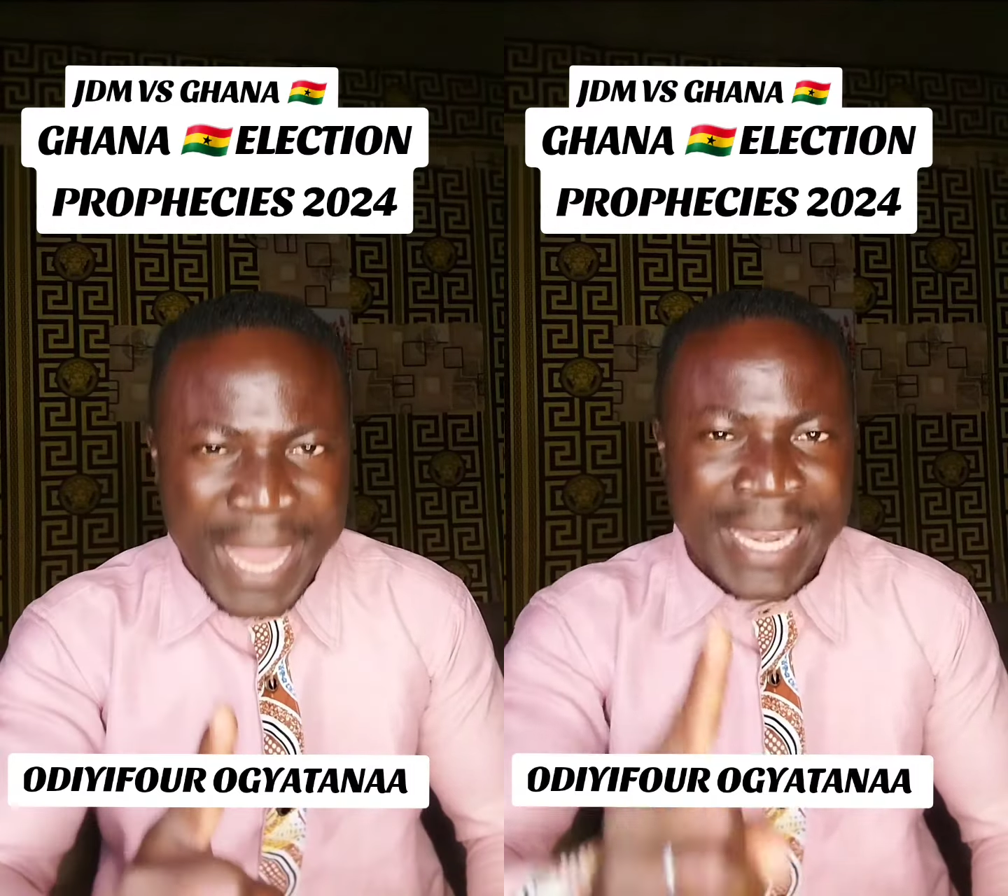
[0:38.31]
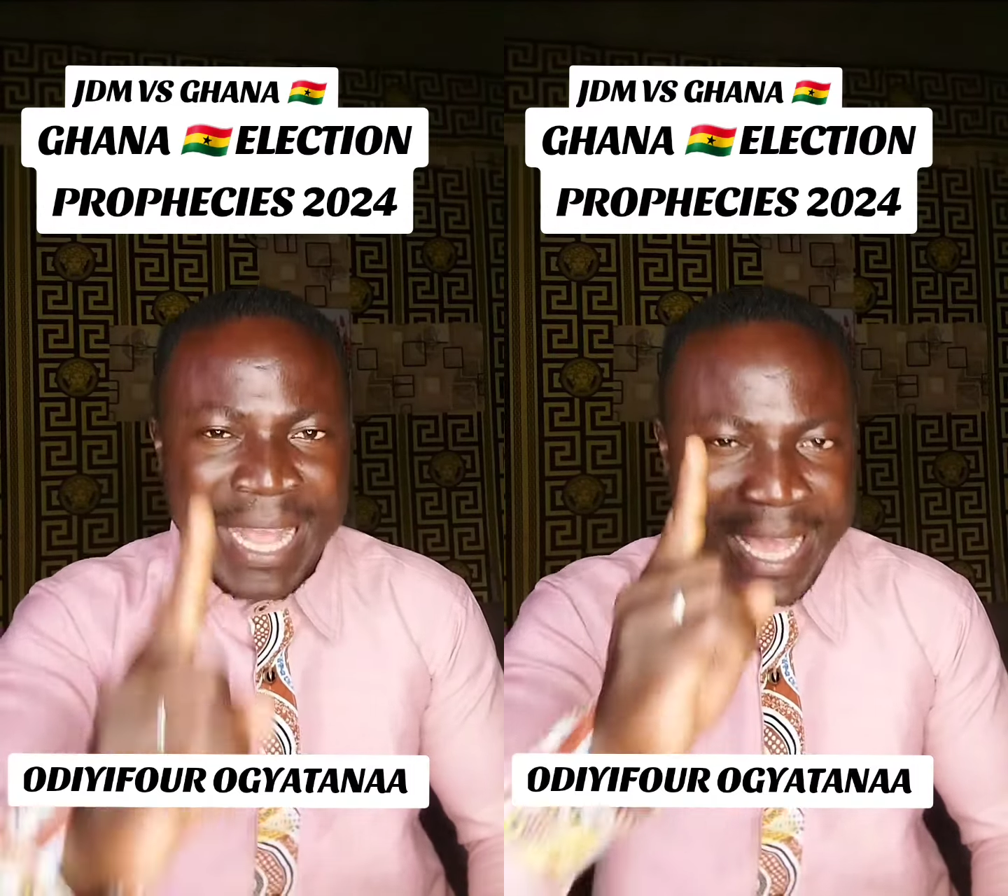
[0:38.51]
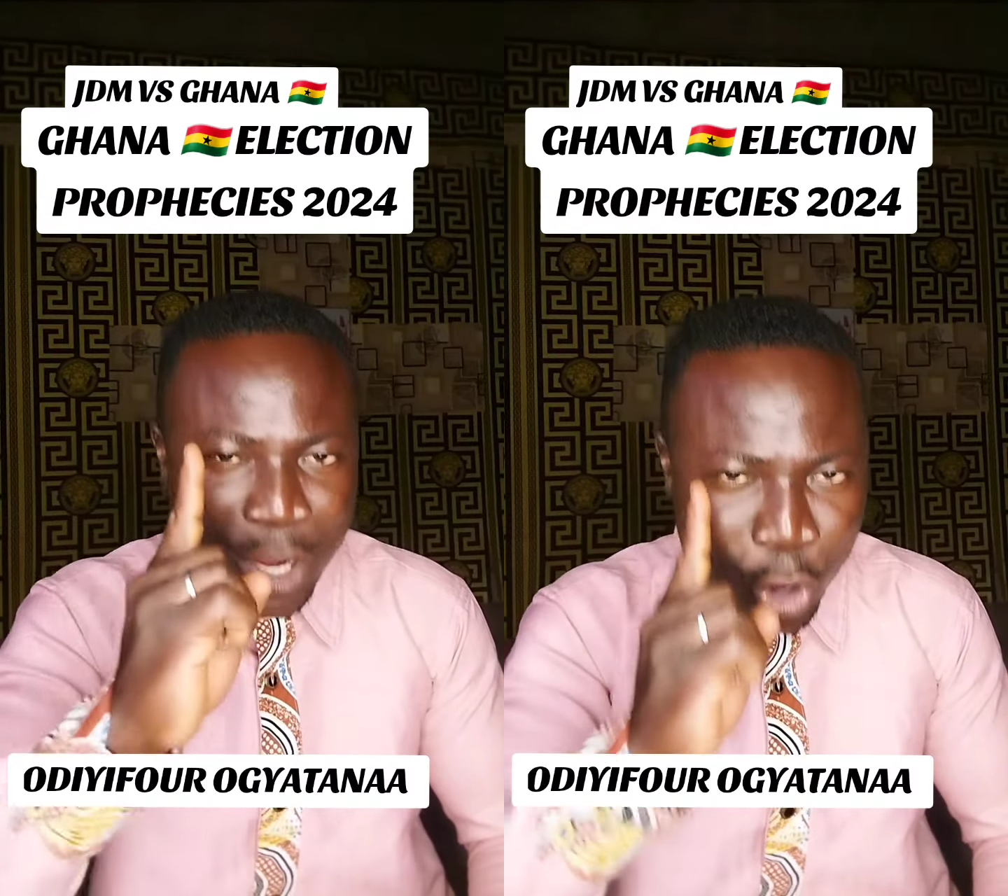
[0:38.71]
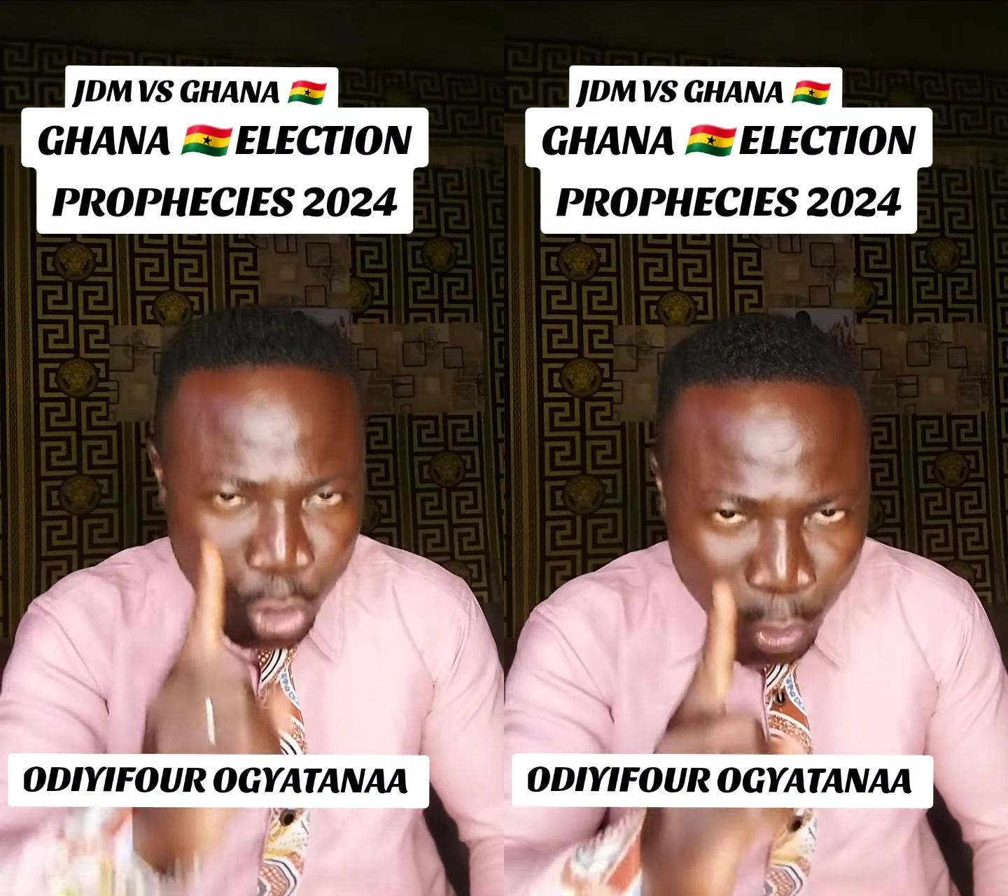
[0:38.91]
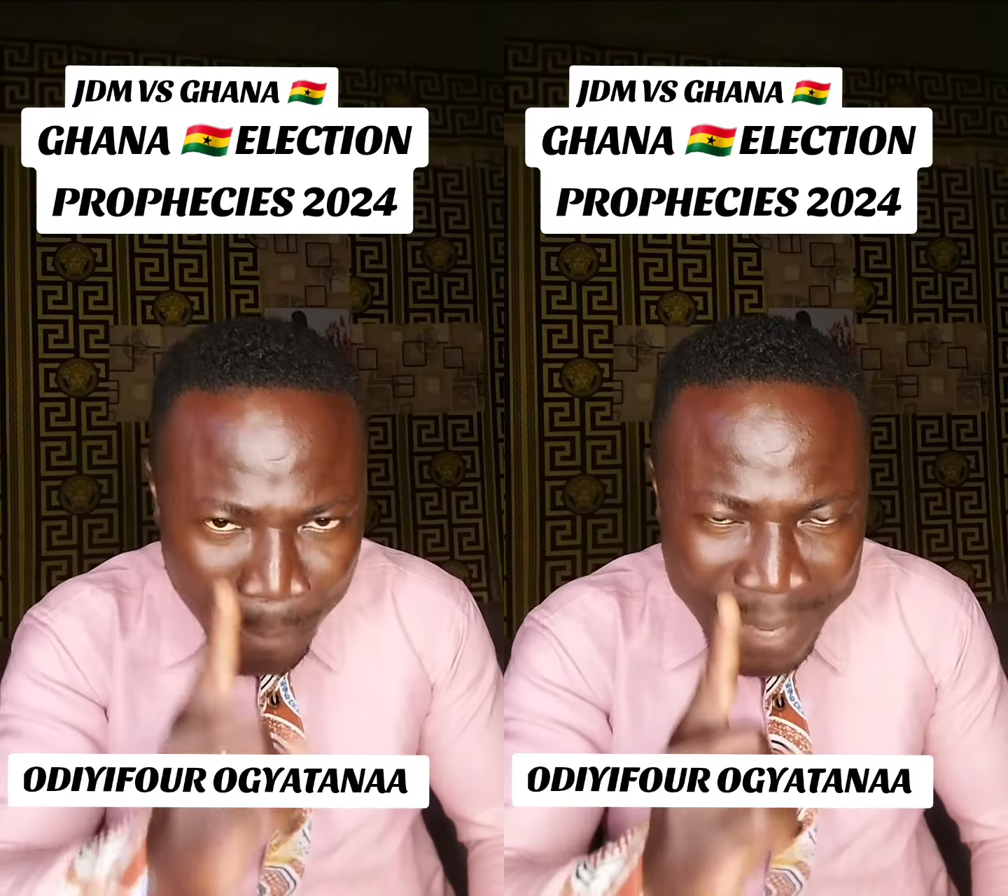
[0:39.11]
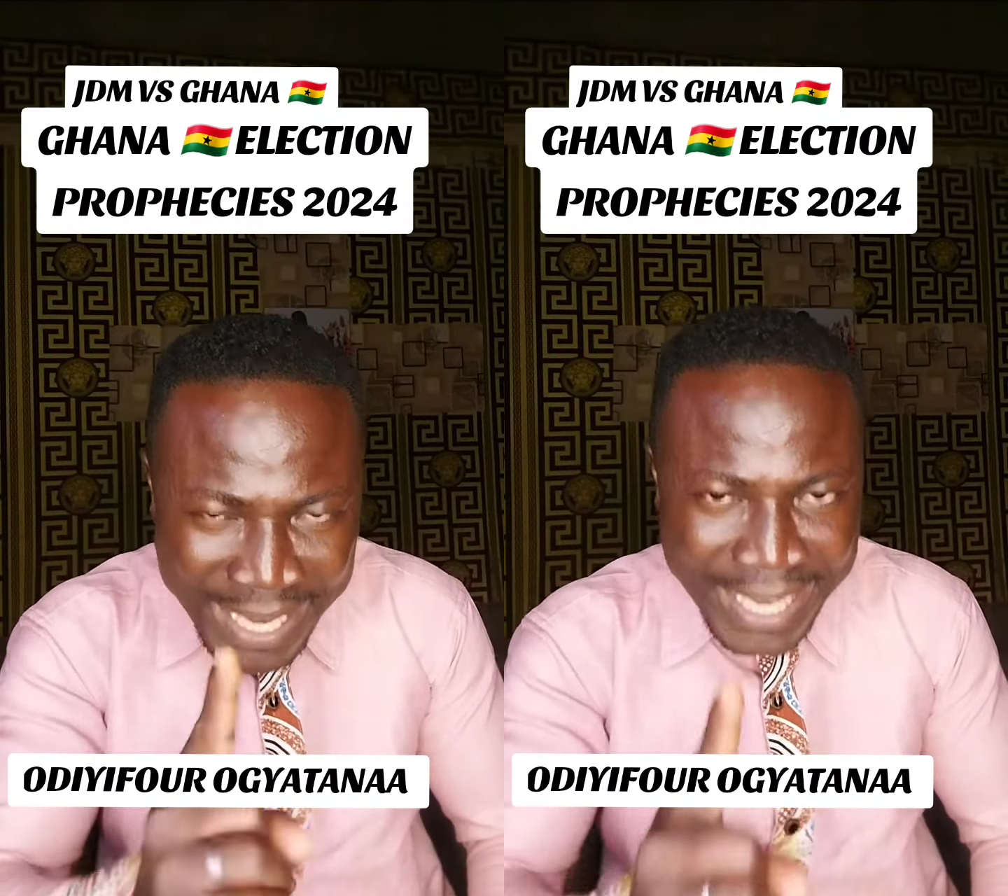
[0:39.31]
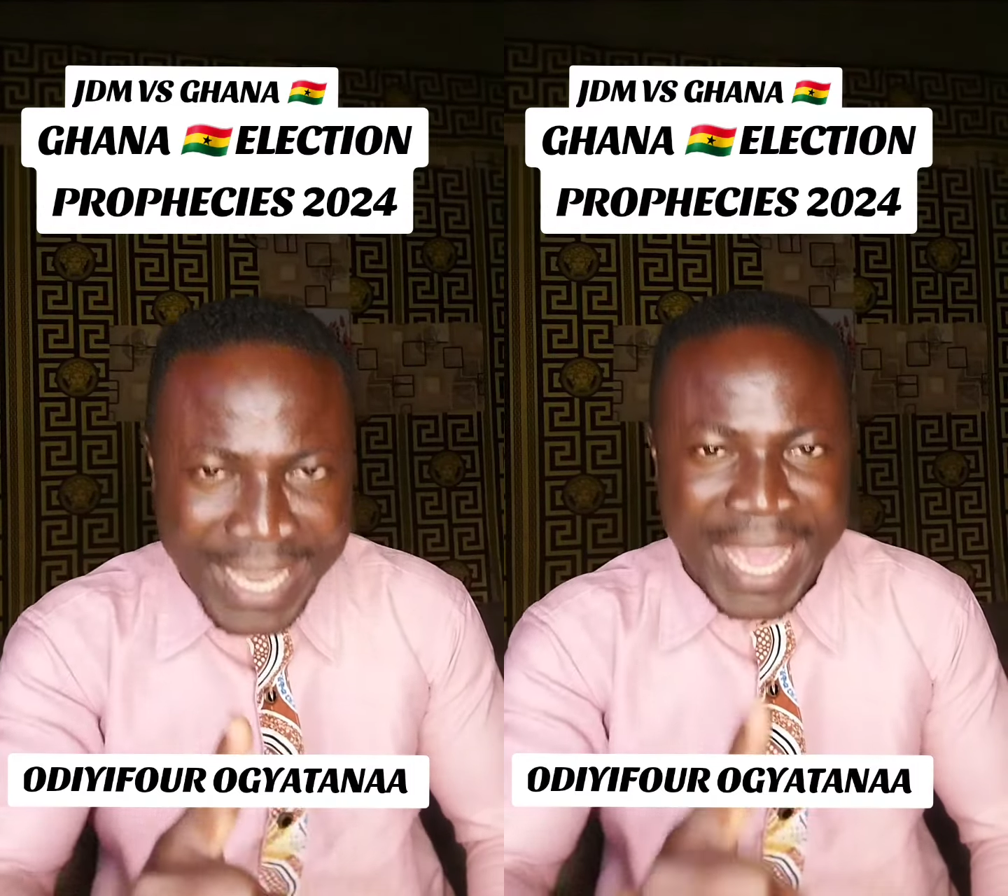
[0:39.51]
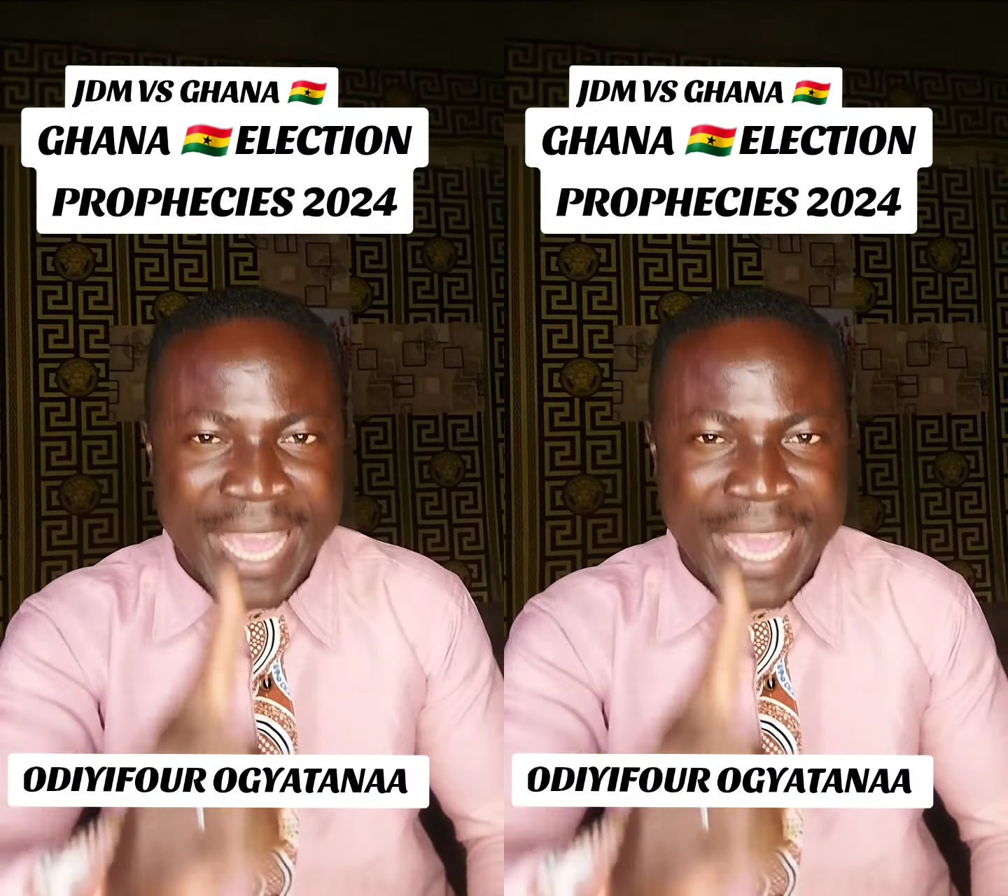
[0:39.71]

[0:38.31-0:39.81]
and economic